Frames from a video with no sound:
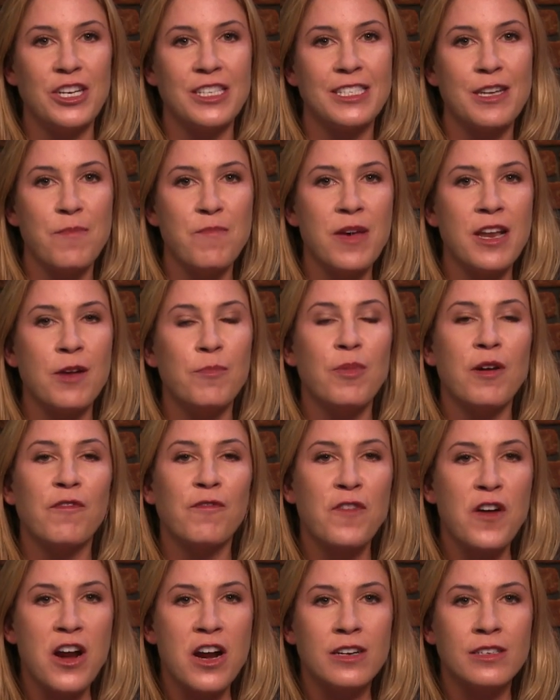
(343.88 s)
just a minute. But
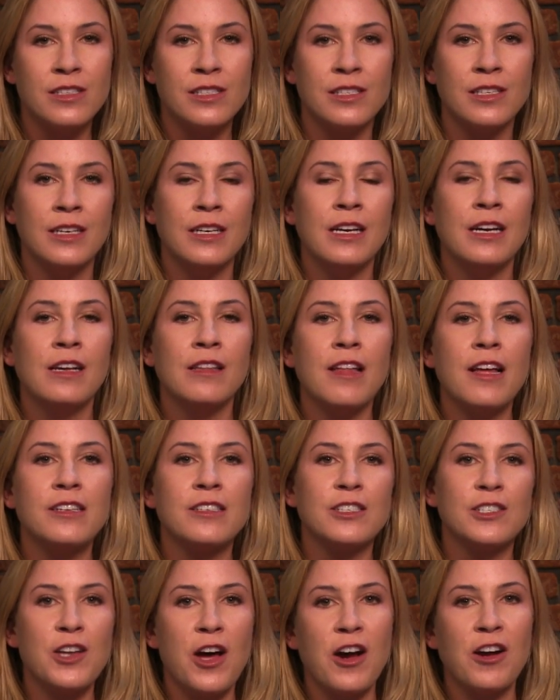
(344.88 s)
first,
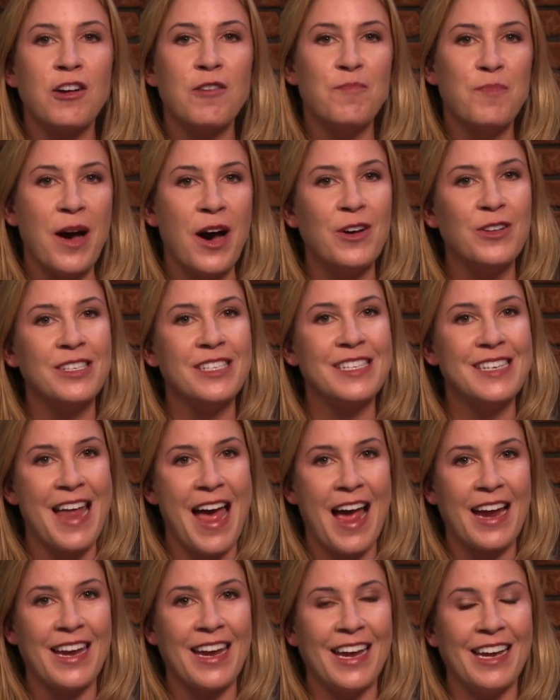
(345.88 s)
let's talk about
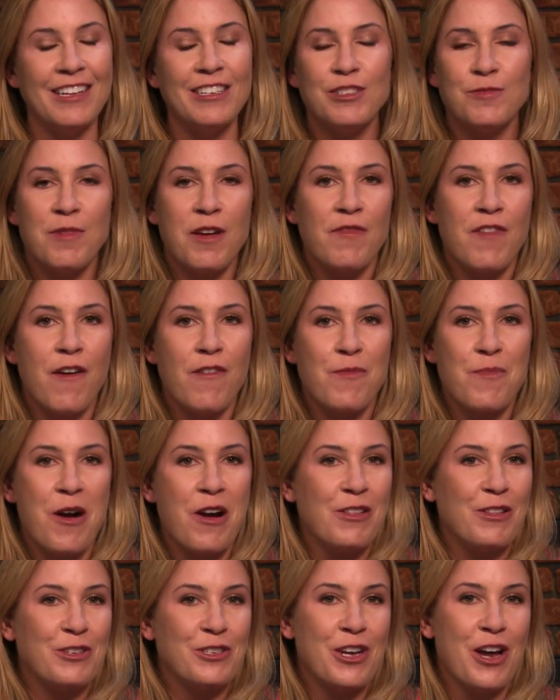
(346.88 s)
snacking. This is my favorite
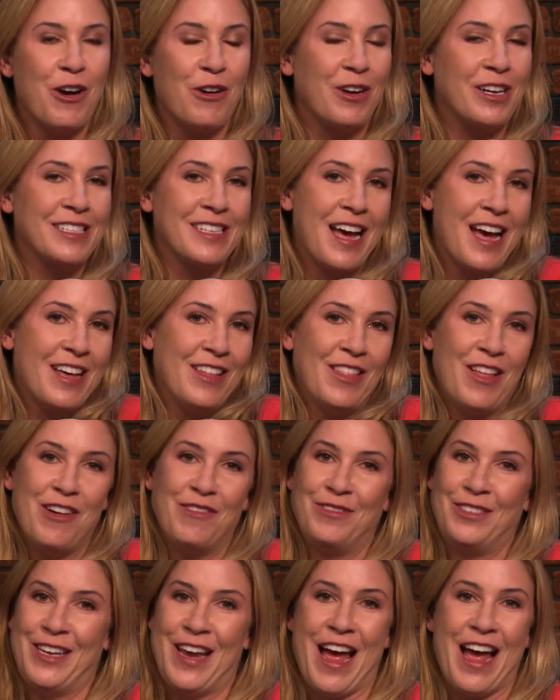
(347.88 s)
part of the show because I
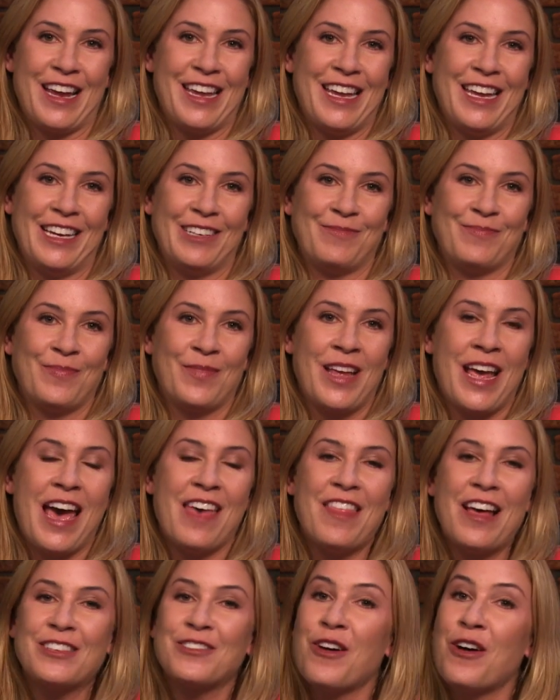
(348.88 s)
love snacking.
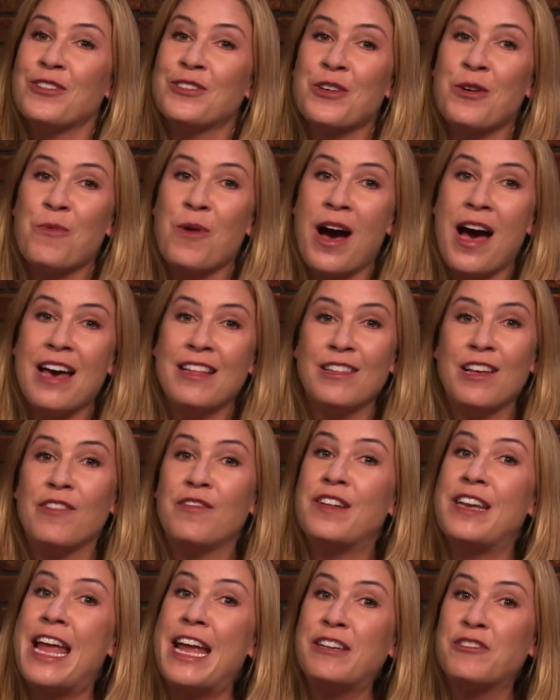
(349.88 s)
And that's also why I
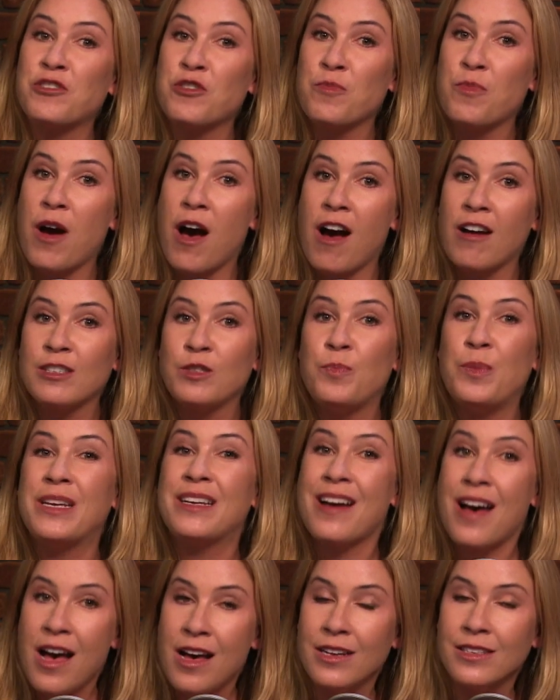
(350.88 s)
love Nature Box
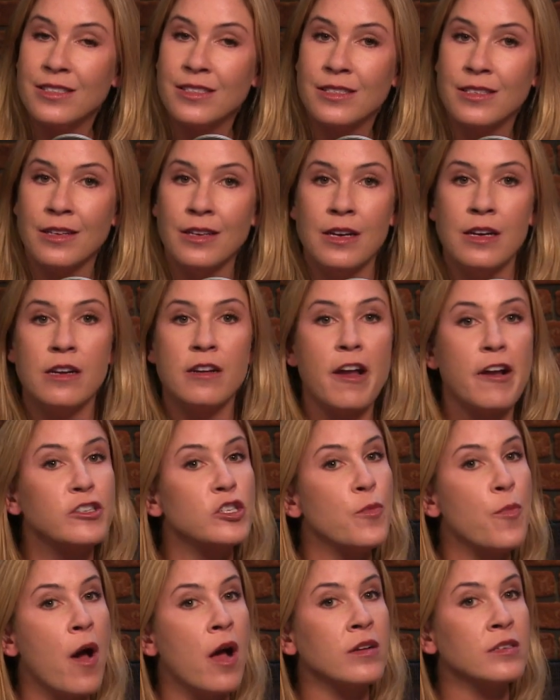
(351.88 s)
because
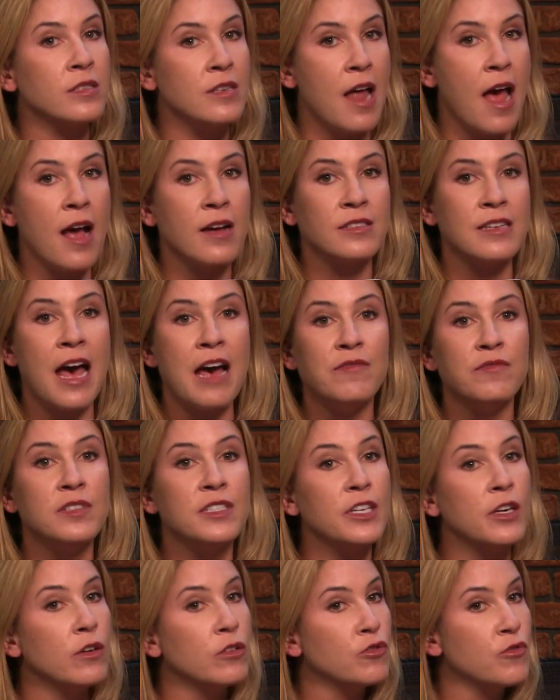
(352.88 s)
Nature Box snacks have
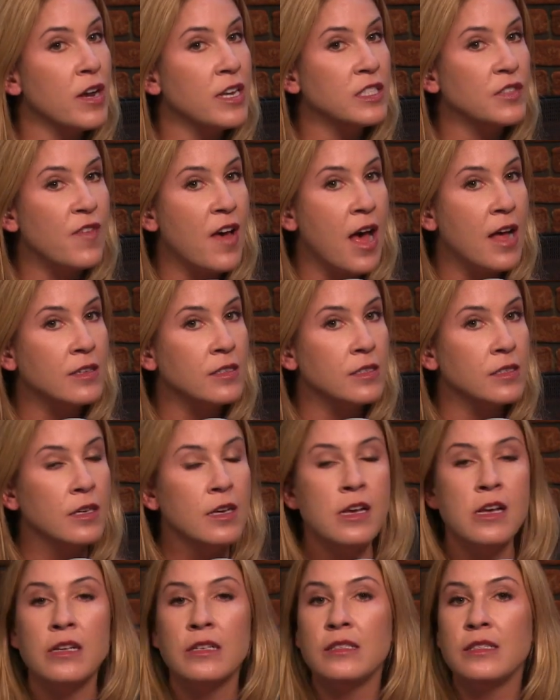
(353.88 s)
zero trans fats,
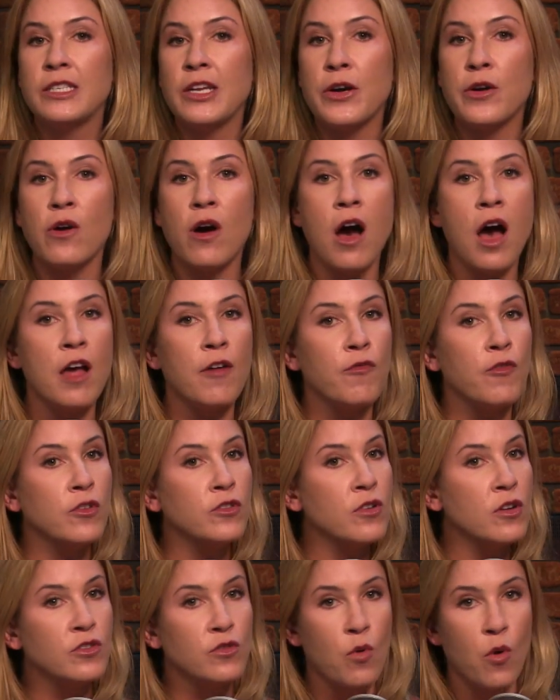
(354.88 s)
zero high
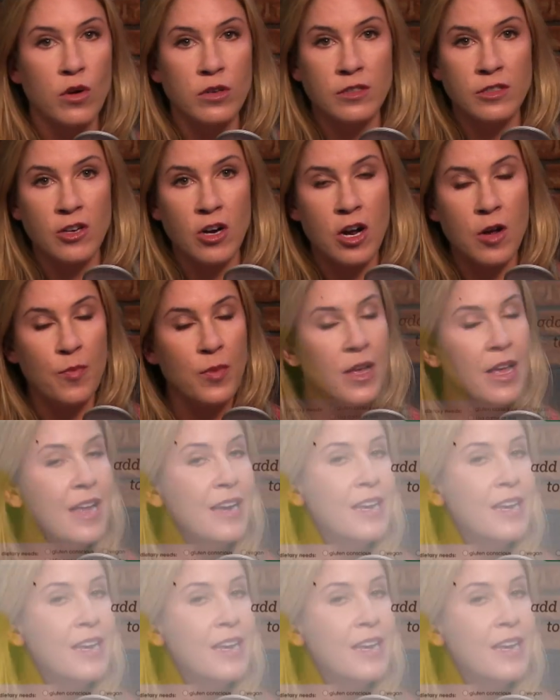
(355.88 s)
fructose corn syrup,